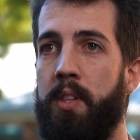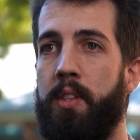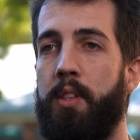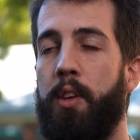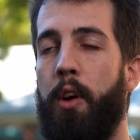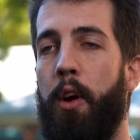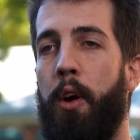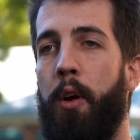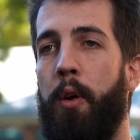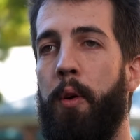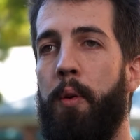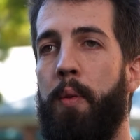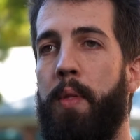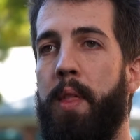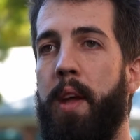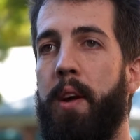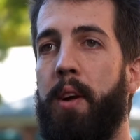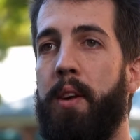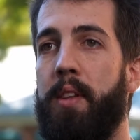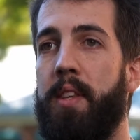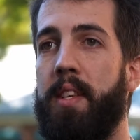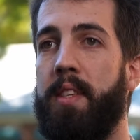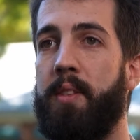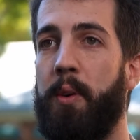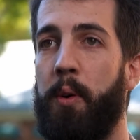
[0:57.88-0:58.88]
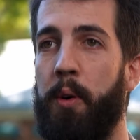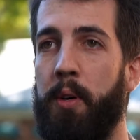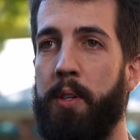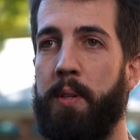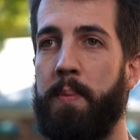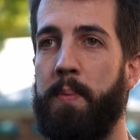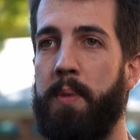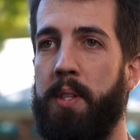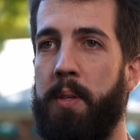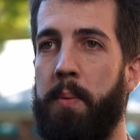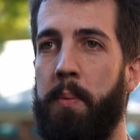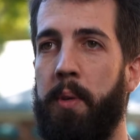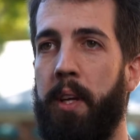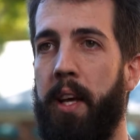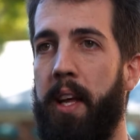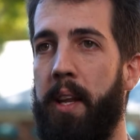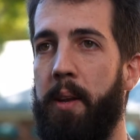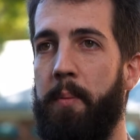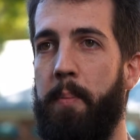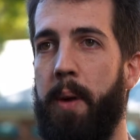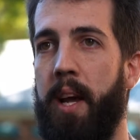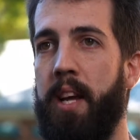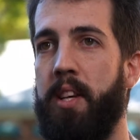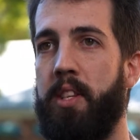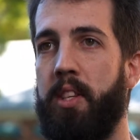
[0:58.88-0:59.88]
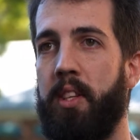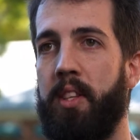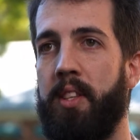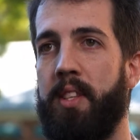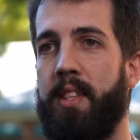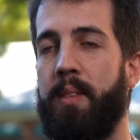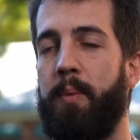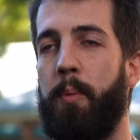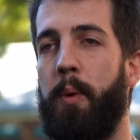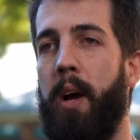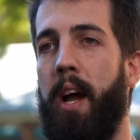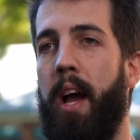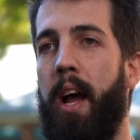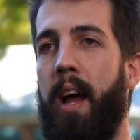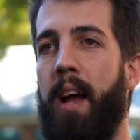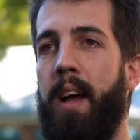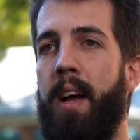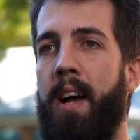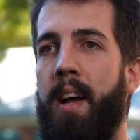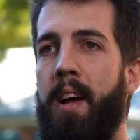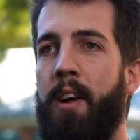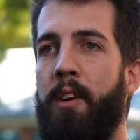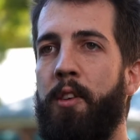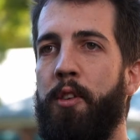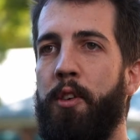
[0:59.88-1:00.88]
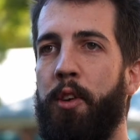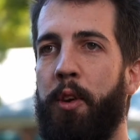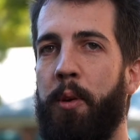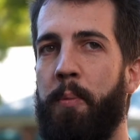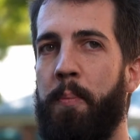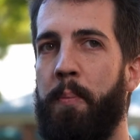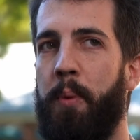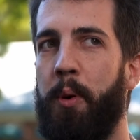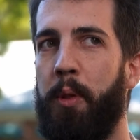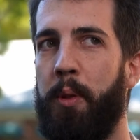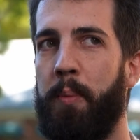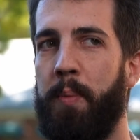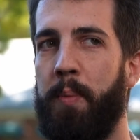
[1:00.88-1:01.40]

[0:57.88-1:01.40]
so there are these awesome simulated patients where you can put